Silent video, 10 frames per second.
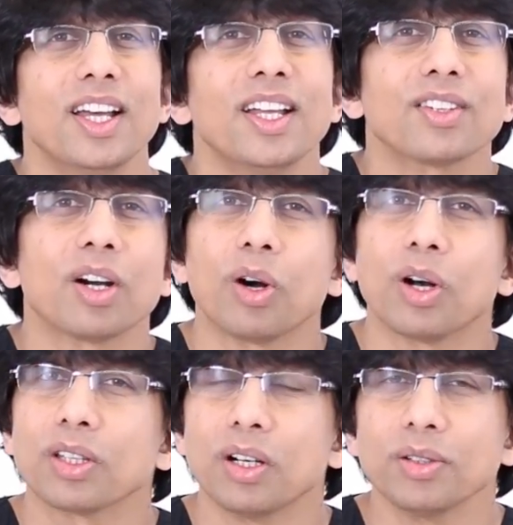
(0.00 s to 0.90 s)
So
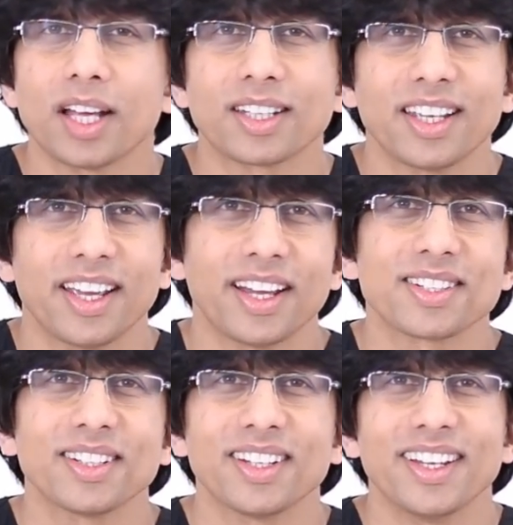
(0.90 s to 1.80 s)
although that
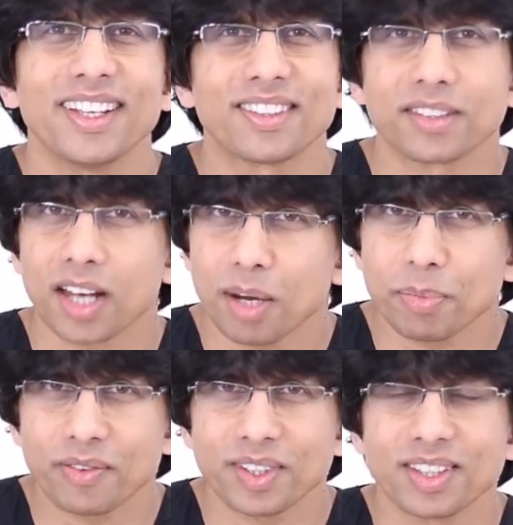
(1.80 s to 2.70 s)
can't stop
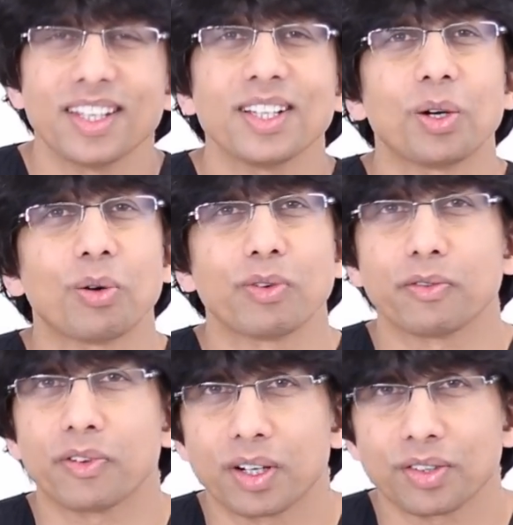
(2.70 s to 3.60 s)
everything or
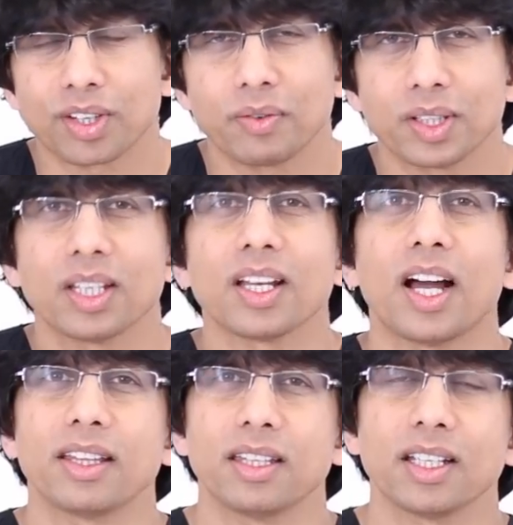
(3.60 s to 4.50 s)
reverse everything,
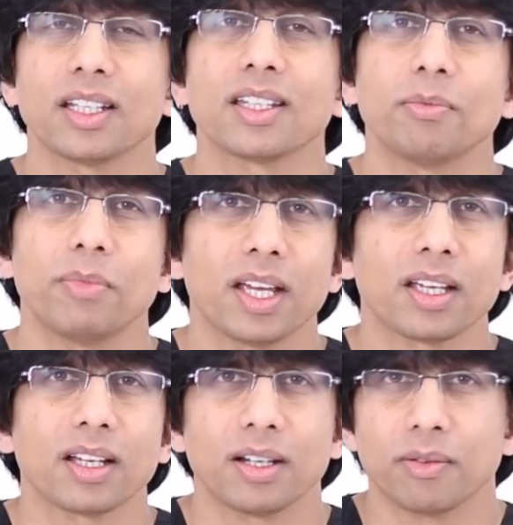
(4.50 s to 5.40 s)
I think it can
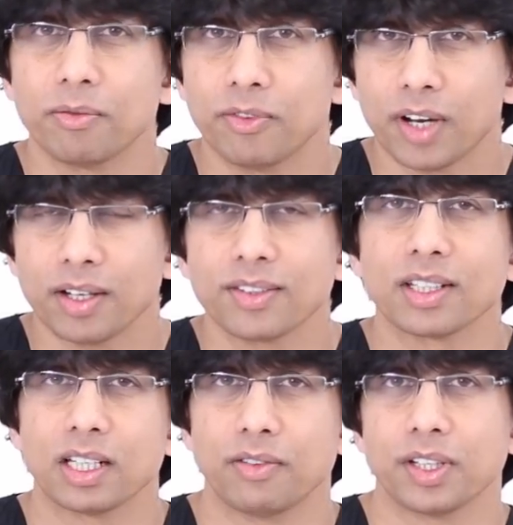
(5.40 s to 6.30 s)
make a very
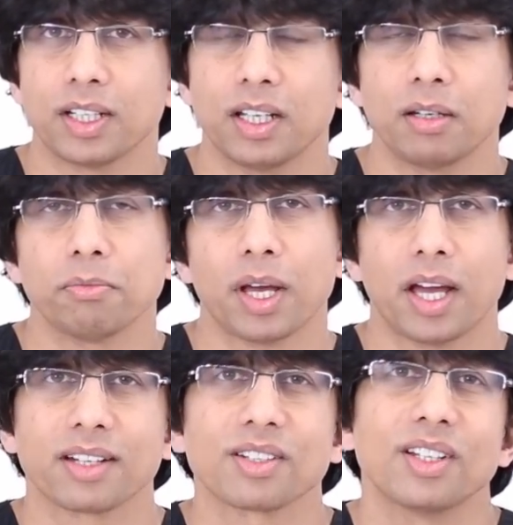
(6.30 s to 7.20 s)
significant
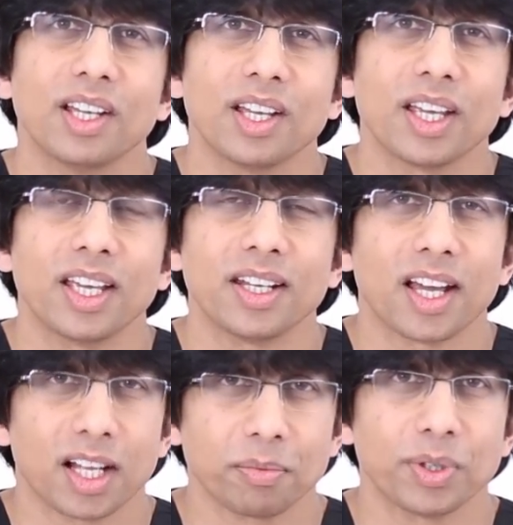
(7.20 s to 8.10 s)
impact in
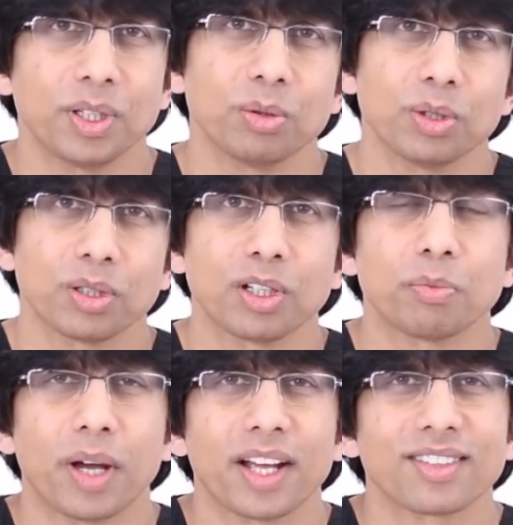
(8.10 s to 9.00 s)
helping you look your
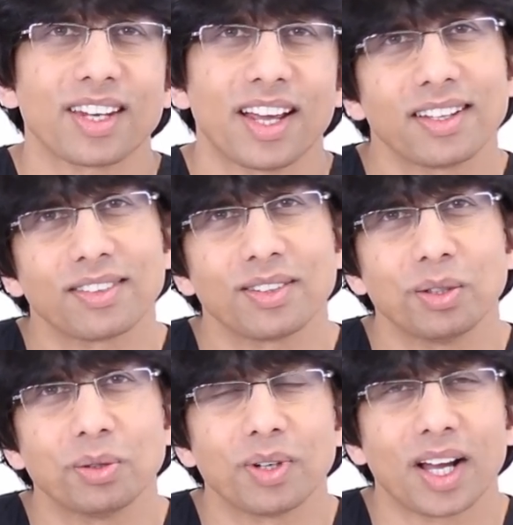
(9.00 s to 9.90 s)
best as
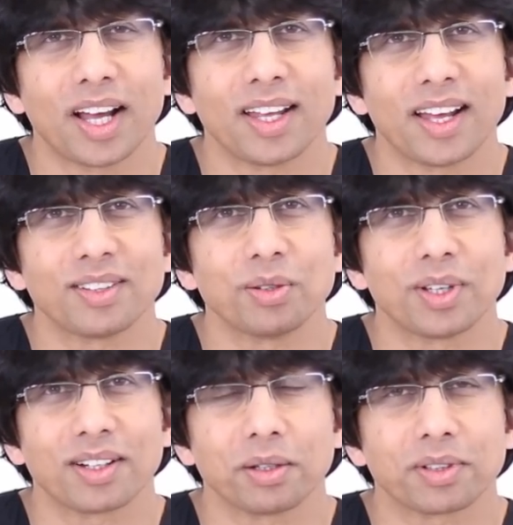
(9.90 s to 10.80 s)
you, as you
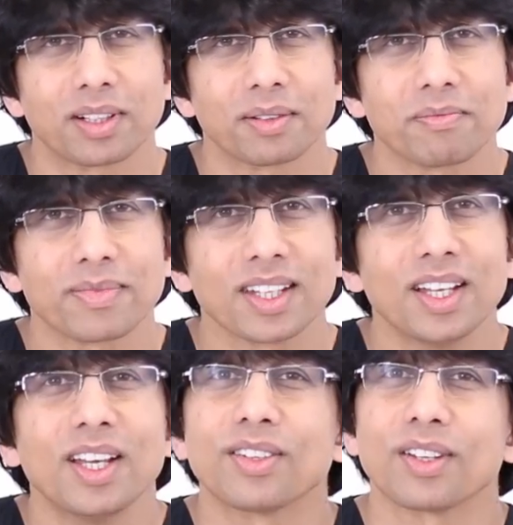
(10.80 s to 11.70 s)
get older.
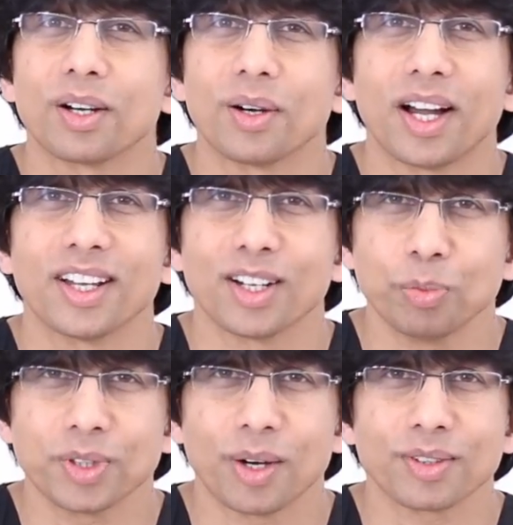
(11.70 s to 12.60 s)
So I
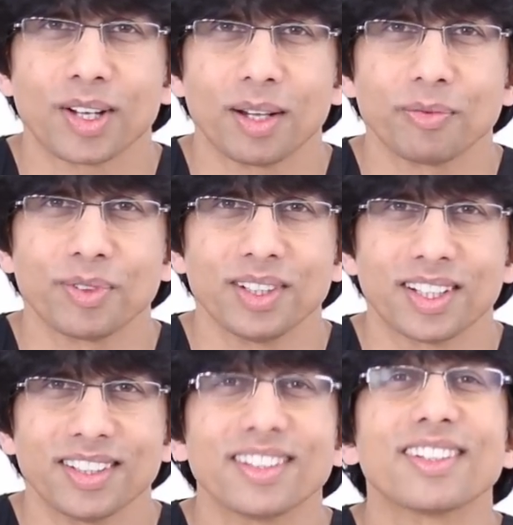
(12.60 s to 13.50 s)
hope that was helpful
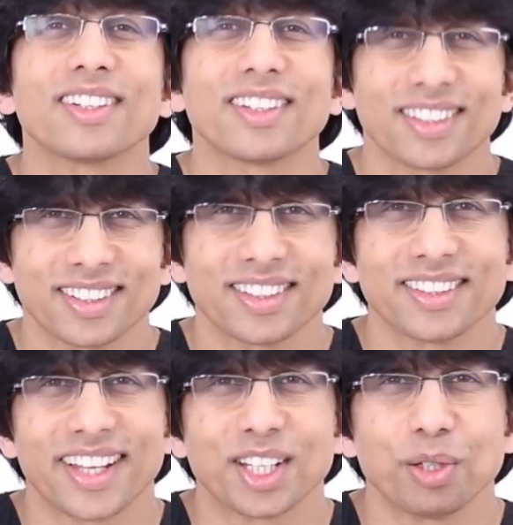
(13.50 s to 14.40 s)
and
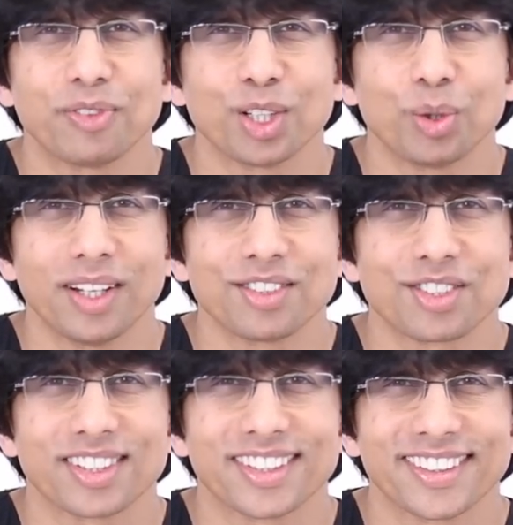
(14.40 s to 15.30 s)
thank you for your
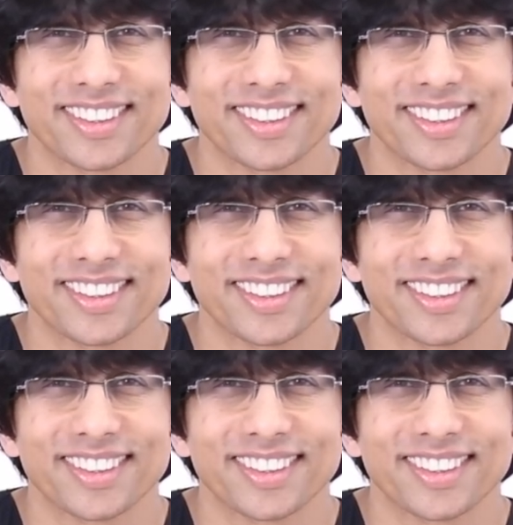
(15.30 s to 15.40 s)
question.